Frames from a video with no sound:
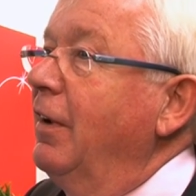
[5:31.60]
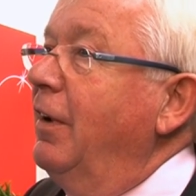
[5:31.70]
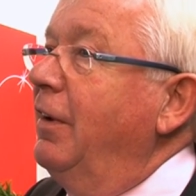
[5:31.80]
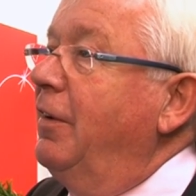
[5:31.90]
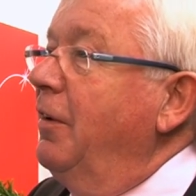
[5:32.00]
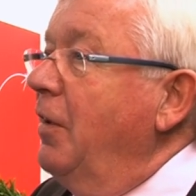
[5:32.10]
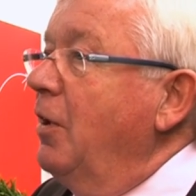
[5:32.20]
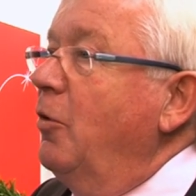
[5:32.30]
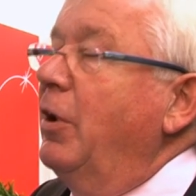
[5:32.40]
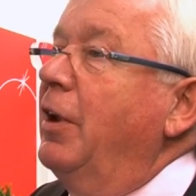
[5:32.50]
And we are
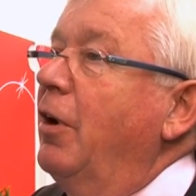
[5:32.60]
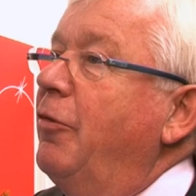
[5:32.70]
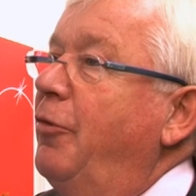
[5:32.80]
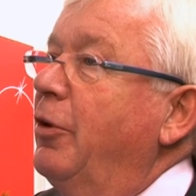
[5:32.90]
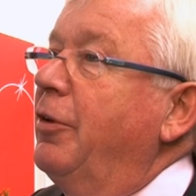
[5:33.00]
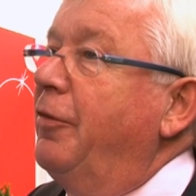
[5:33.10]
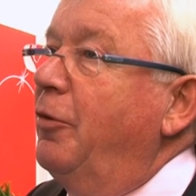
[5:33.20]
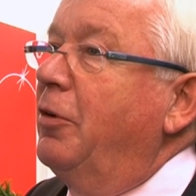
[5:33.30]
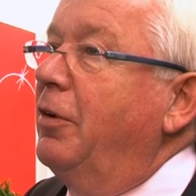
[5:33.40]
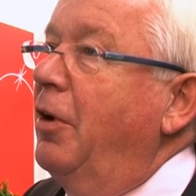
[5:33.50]
looking now further
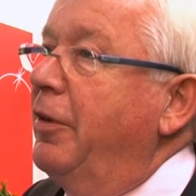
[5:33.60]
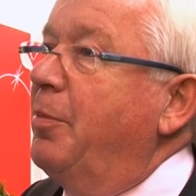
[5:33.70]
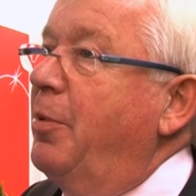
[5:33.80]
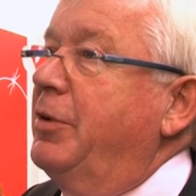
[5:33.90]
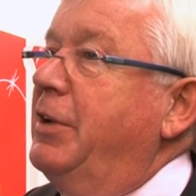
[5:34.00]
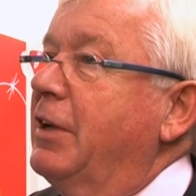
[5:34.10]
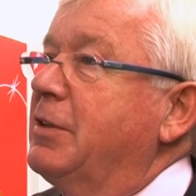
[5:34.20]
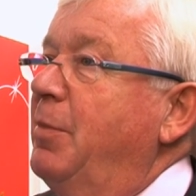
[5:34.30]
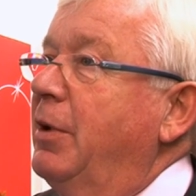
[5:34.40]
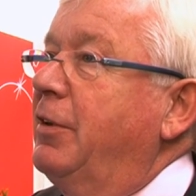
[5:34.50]
for other
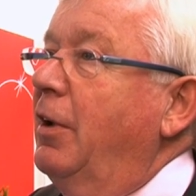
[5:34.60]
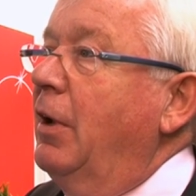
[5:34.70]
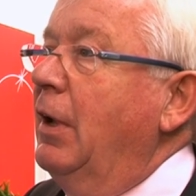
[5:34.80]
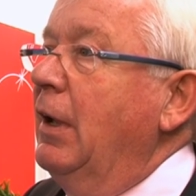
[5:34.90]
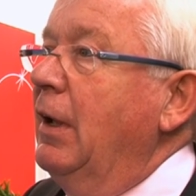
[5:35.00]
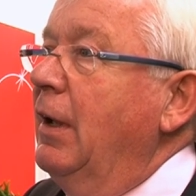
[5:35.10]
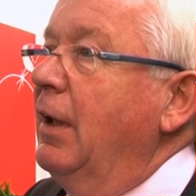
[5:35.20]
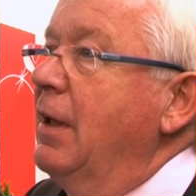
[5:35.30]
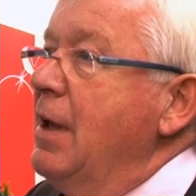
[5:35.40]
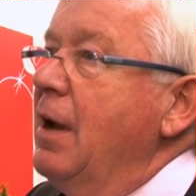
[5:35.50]
projects. But
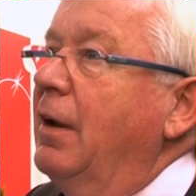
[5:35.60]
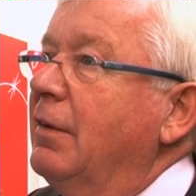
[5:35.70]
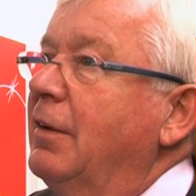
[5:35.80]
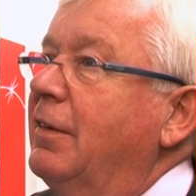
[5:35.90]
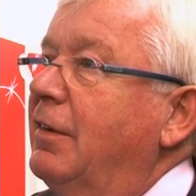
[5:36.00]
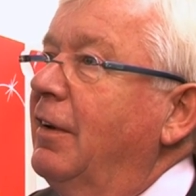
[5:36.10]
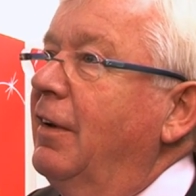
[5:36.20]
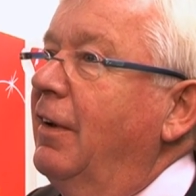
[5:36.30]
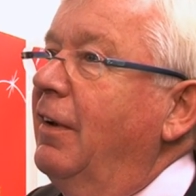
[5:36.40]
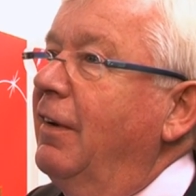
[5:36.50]
yeah,
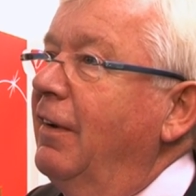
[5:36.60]
that